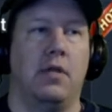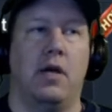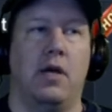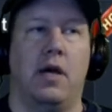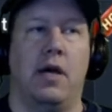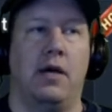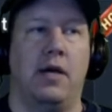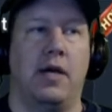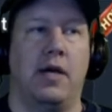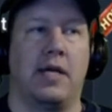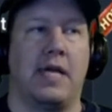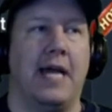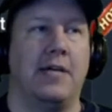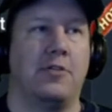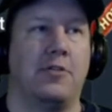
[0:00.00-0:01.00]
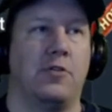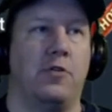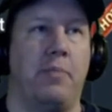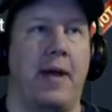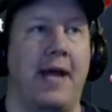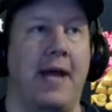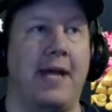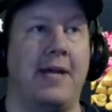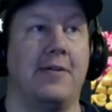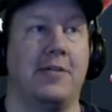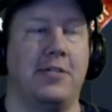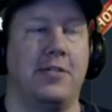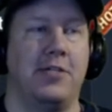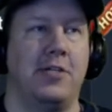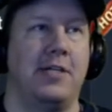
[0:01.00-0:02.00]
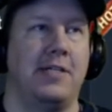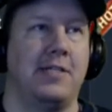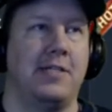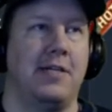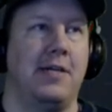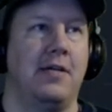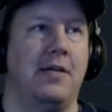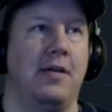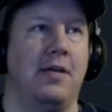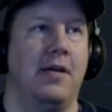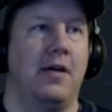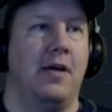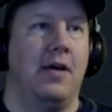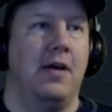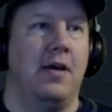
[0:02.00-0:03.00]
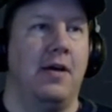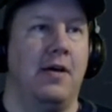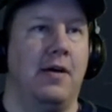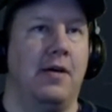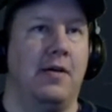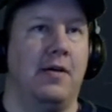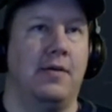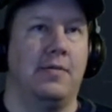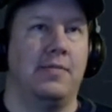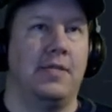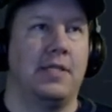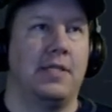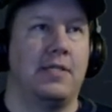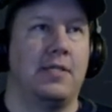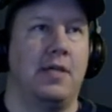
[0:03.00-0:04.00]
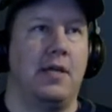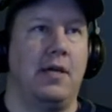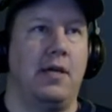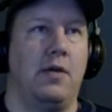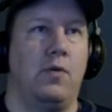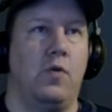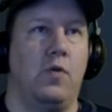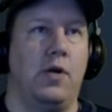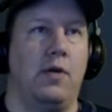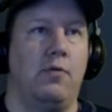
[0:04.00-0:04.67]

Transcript: uh, a casual payer, should I say? Um, let's see, what